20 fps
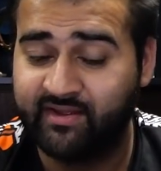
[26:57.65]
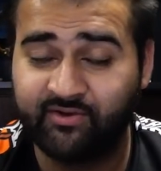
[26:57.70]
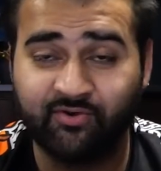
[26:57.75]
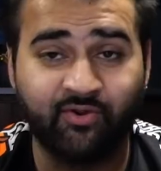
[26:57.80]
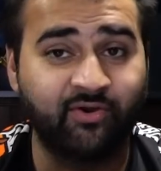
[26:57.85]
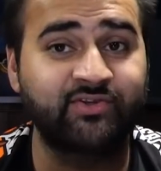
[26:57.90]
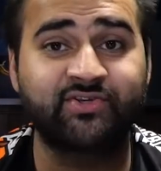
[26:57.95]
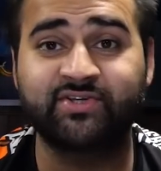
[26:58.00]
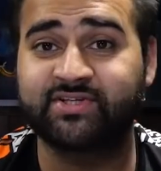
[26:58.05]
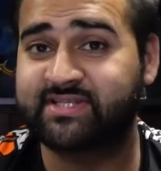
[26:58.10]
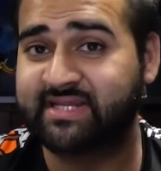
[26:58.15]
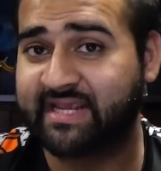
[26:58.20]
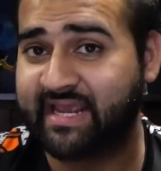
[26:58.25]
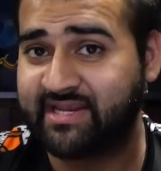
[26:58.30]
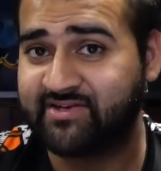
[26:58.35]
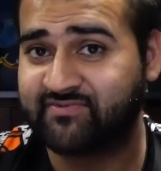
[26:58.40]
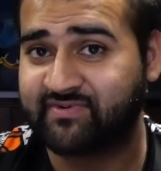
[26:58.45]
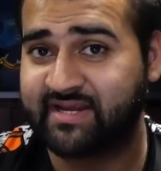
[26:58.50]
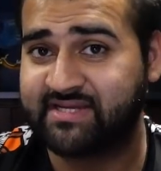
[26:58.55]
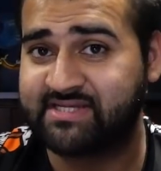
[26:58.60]
Not just
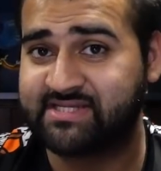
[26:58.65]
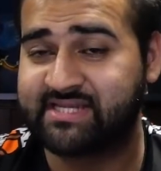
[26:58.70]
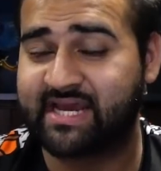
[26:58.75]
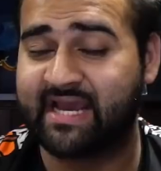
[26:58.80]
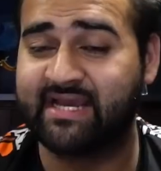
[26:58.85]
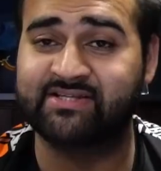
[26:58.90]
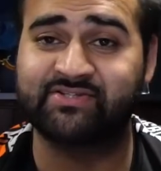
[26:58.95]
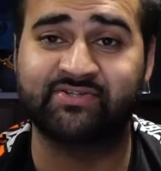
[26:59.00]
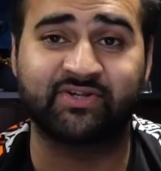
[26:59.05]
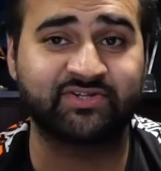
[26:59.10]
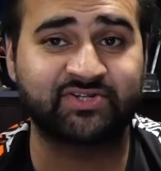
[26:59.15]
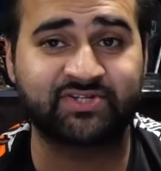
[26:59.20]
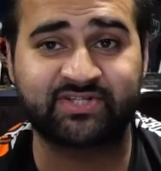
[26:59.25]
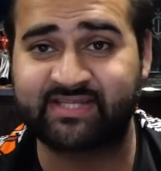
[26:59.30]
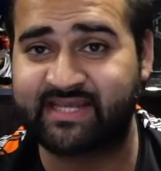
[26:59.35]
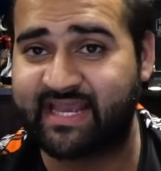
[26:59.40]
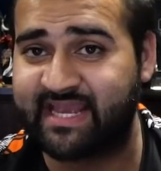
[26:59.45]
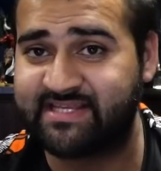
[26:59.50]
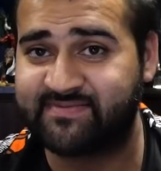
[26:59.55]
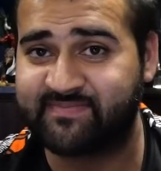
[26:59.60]
against range attacks, not
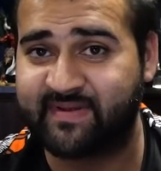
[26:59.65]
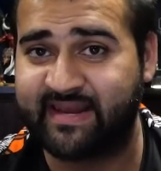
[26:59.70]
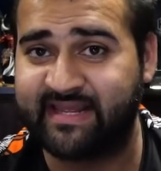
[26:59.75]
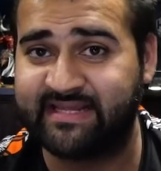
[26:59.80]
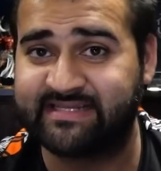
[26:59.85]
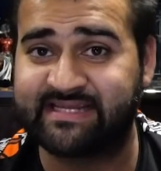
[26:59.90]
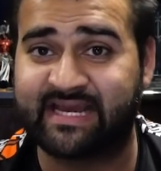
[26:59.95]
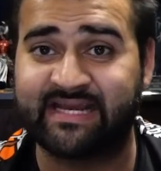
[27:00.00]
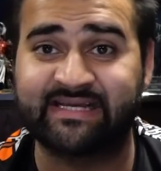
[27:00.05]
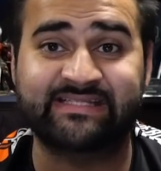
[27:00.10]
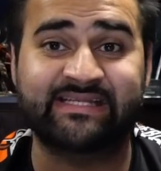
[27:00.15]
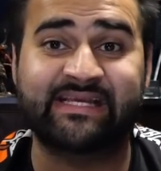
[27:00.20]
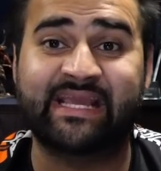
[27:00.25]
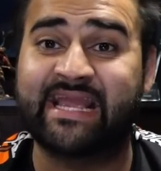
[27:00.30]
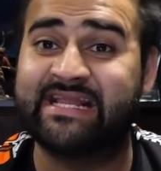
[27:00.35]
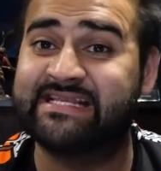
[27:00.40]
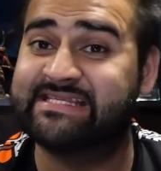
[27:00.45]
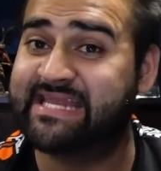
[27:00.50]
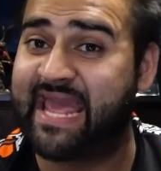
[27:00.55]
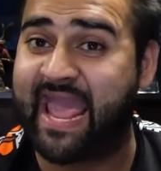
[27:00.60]
just against melee attacks,
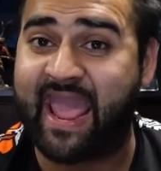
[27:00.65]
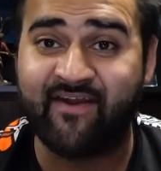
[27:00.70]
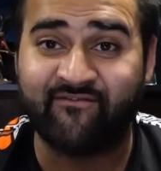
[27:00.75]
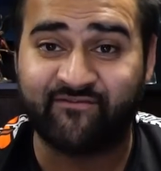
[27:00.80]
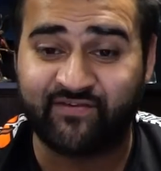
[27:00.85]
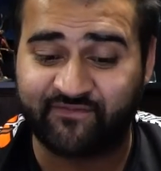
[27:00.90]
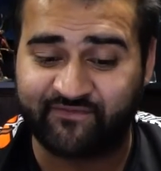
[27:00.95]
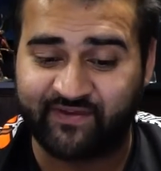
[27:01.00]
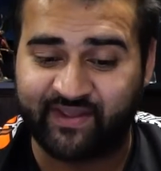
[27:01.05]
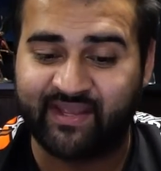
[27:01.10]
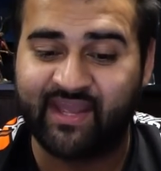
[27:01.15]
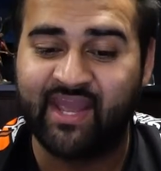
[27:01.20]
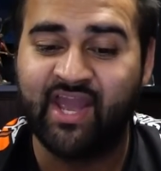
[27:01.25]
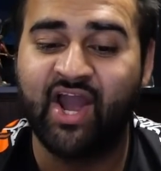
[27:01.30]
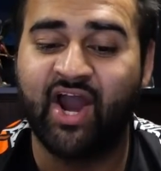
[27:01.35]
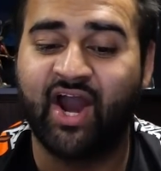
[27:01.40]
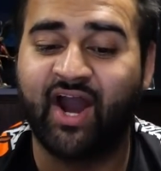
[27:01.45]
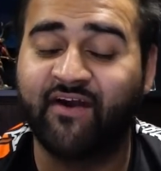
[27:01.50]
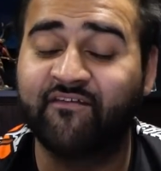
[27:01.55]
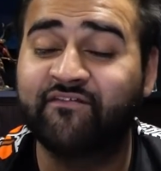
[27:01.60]
against everything.
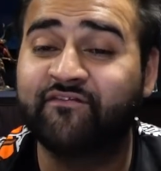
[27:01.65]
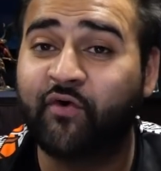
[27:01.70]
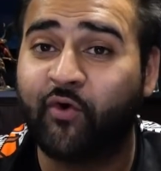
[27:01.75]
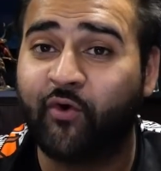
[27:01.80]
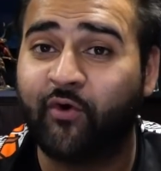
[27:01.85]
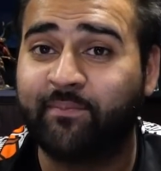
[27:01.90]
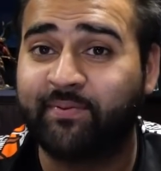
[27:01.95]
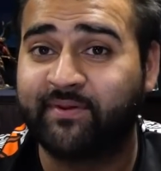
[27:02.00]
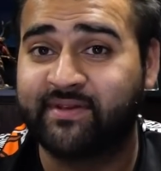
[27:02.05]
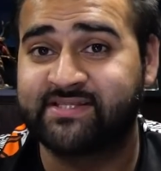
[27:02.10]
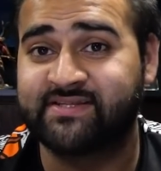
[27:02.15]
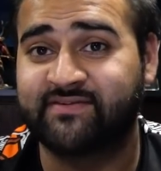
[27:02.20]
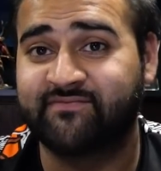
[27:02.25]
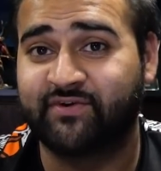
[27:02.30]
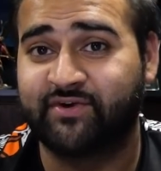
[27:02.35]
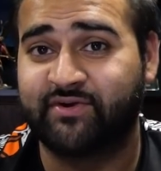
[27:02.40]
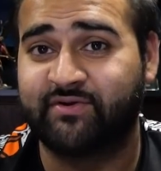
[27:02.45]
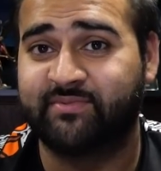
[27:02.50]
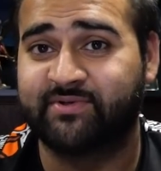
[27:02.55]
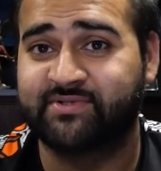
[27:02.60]
A 4+
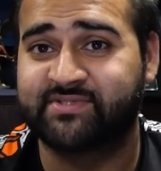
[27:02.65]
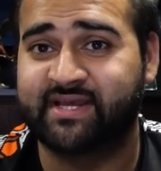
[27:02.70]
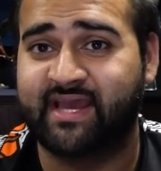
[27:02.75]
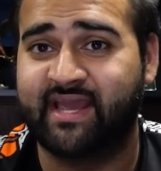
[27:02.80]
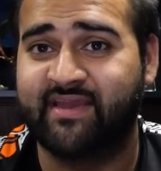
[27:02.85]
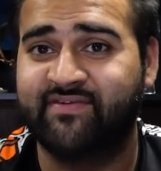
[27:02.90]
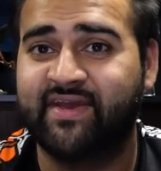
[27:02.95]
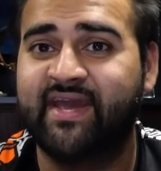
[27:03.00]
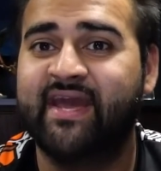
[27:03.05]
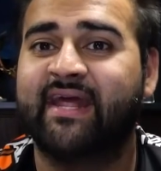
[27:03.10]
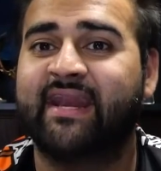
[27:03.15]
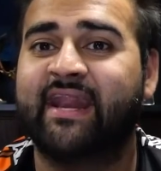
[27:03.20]
invulnerable save.